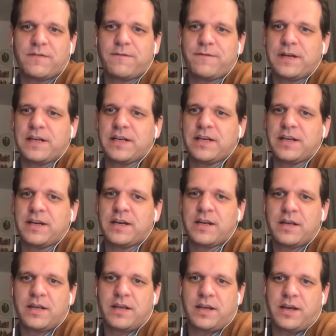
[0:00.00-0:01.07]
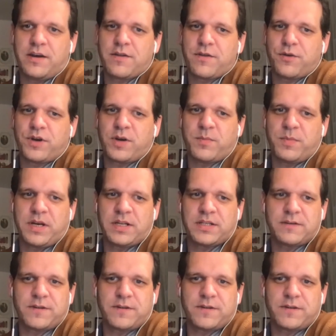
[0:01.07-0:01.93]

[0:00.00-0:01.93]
fill it in 30 minutes.